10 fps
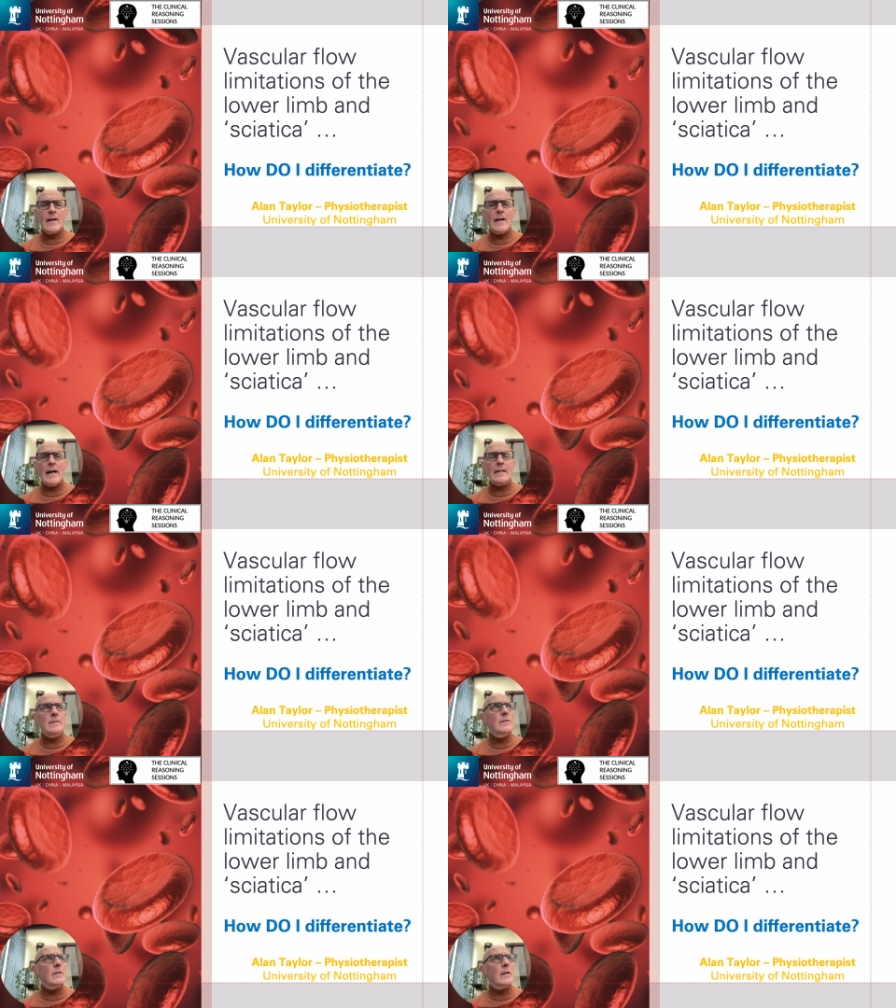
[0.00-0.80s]

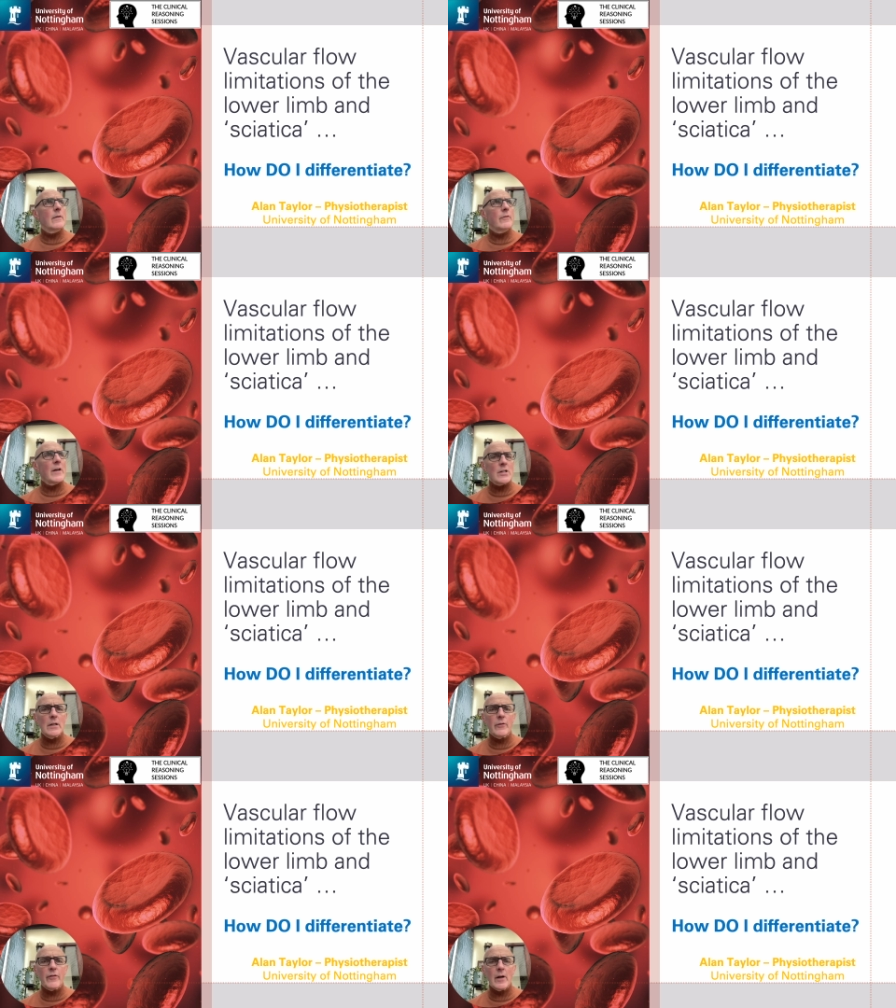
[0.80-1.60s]
and
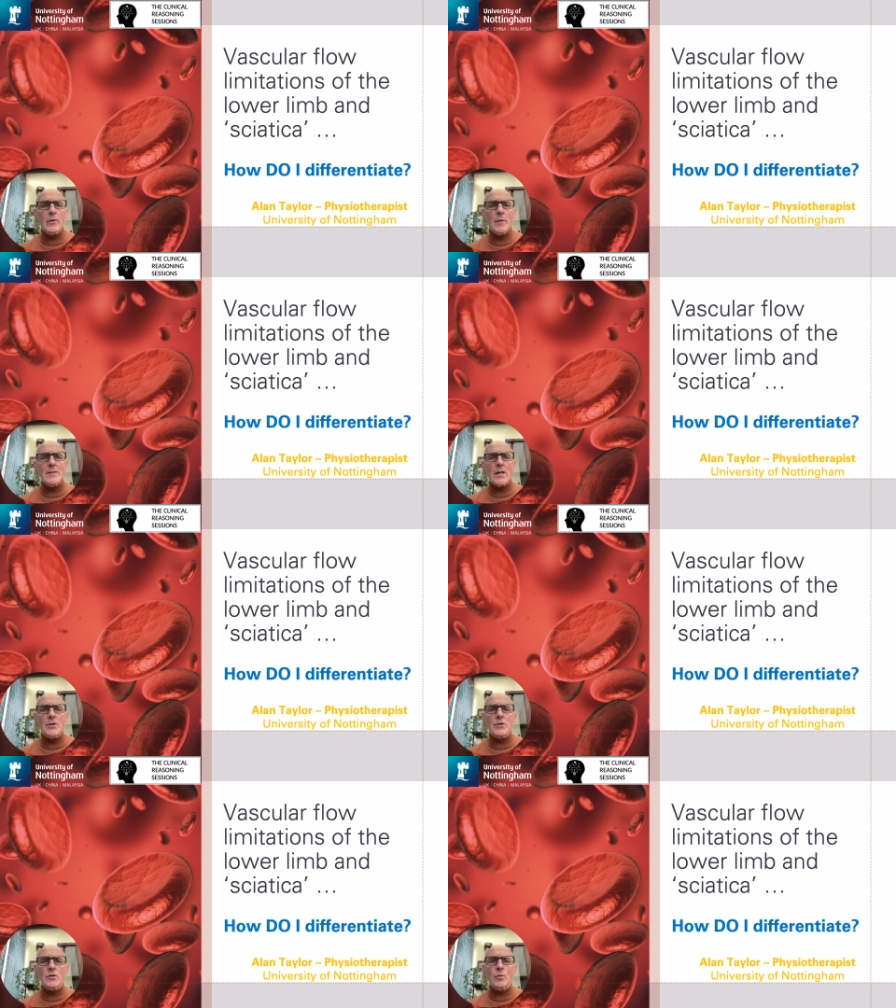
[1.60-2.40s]
vascular flow
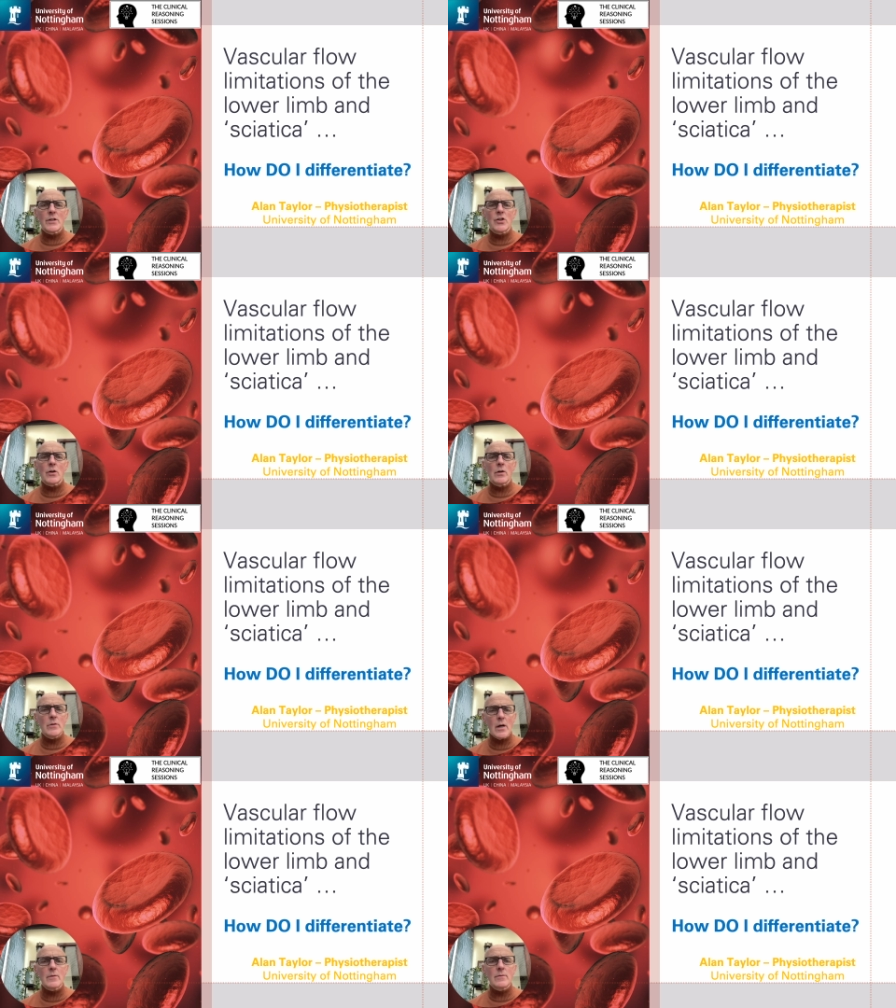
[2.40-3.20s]
limitations, which are
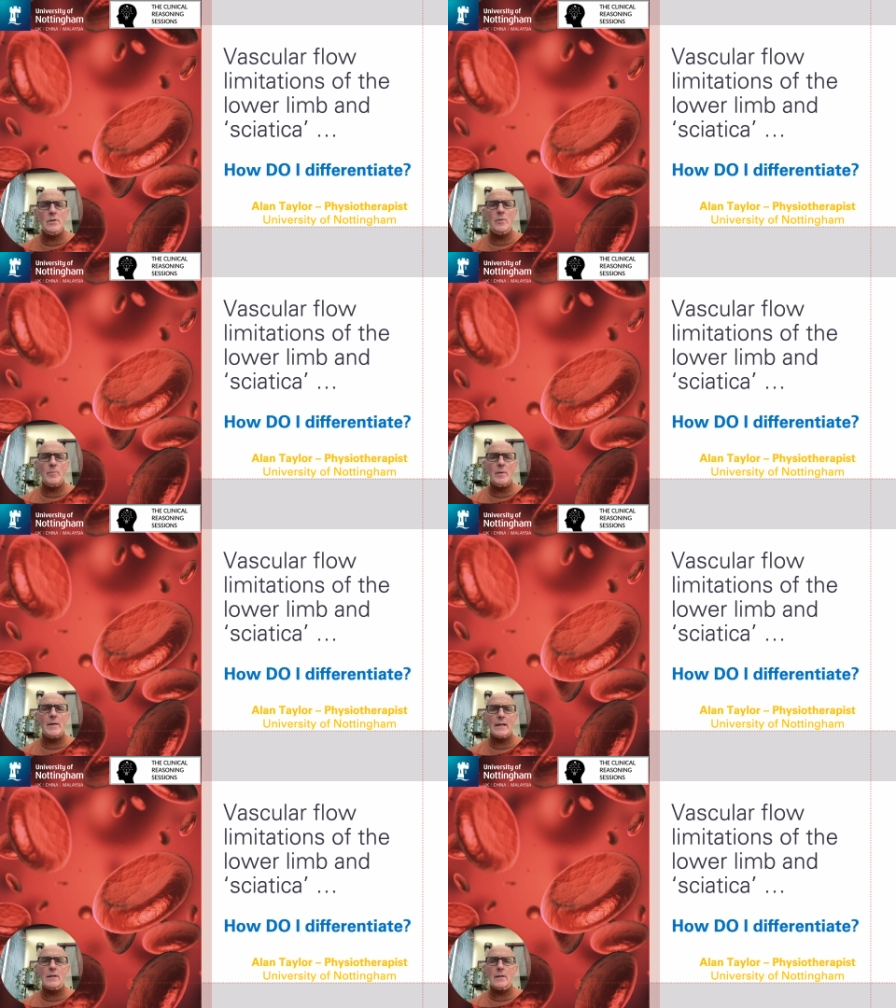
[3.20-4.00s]
known to
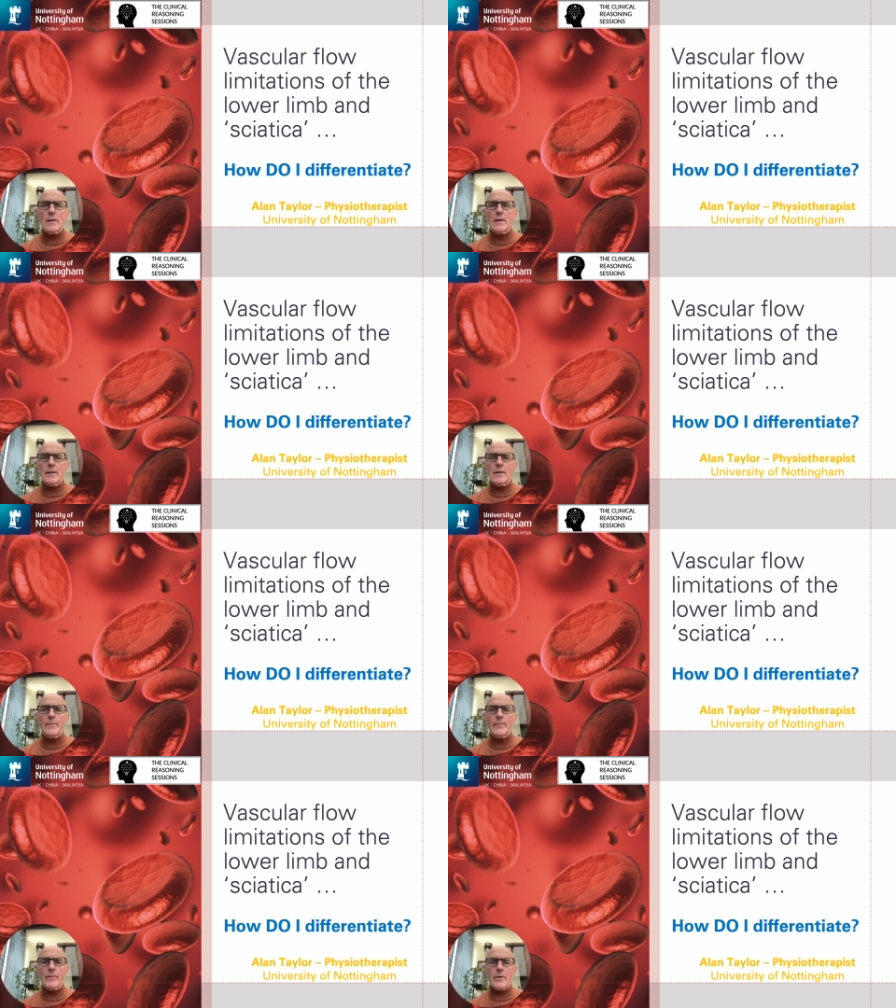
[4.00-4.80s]
mimic
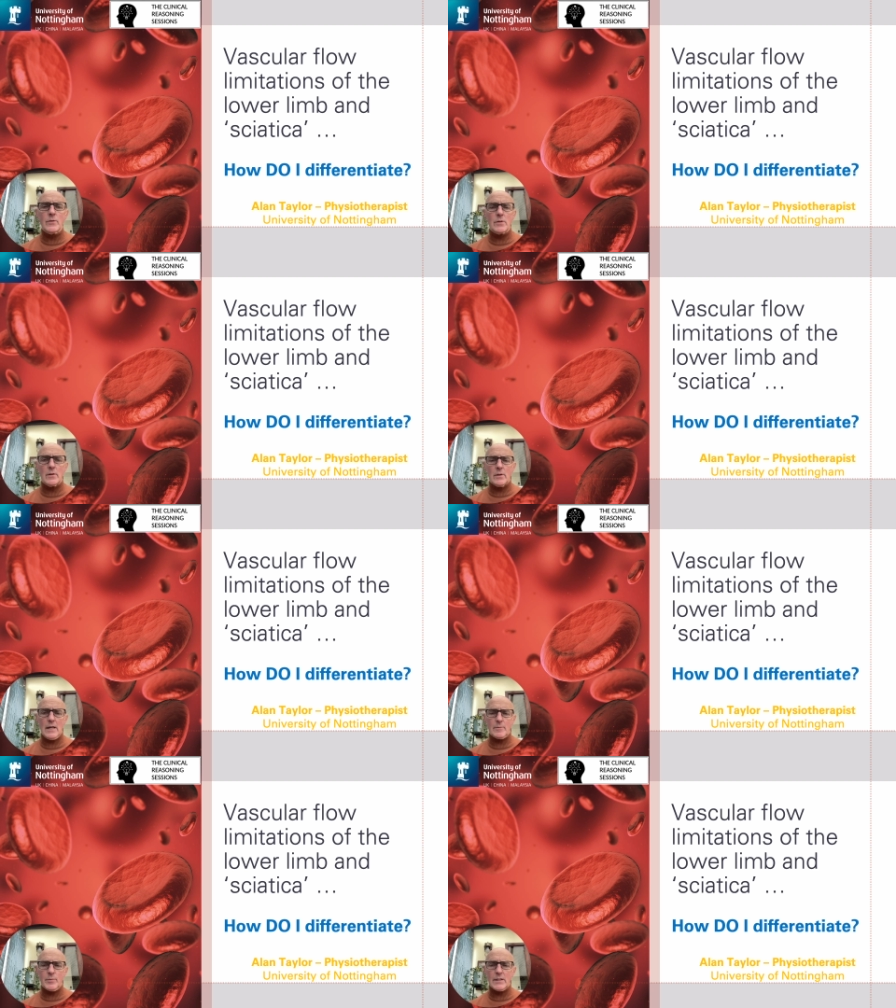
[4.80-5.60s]
um, those
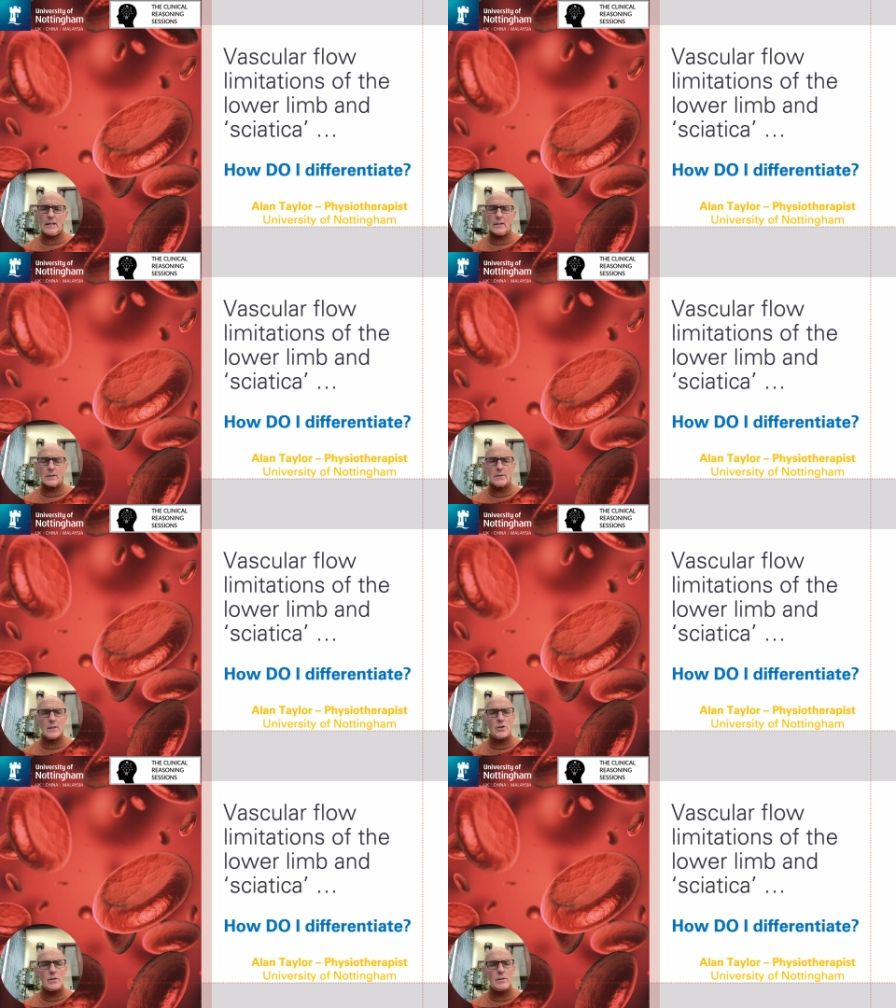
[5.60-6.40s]
that particular
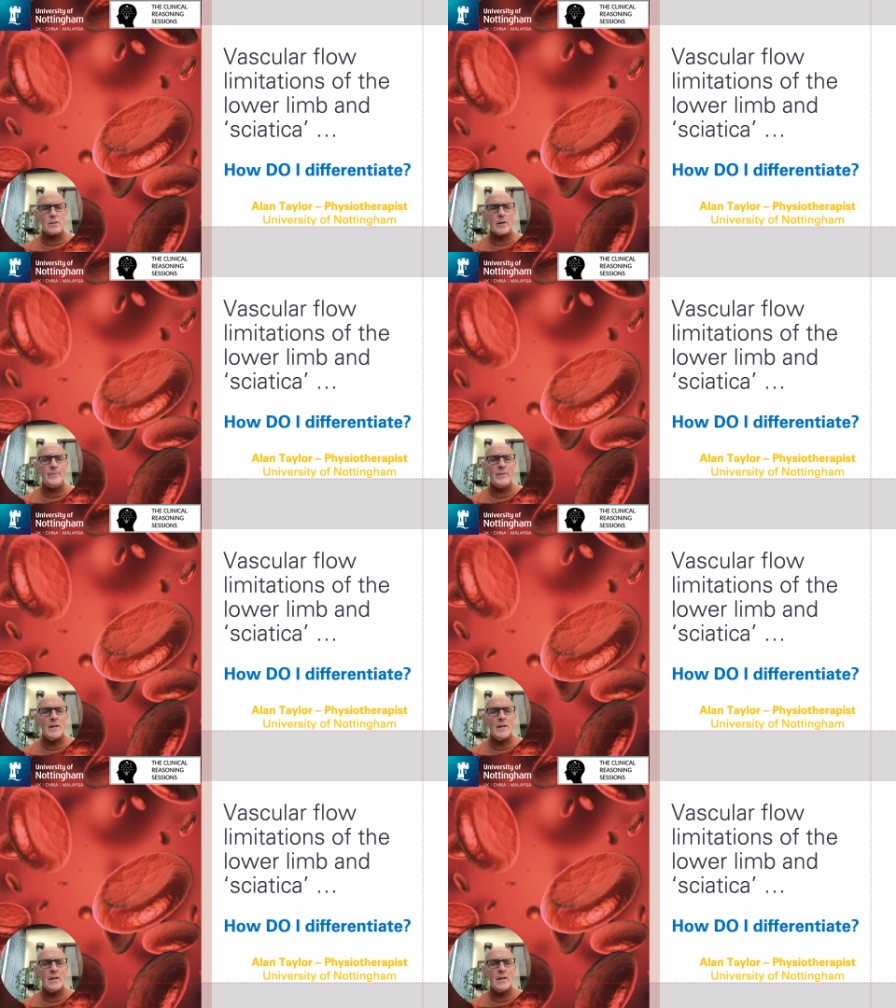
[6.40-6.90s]
condition. So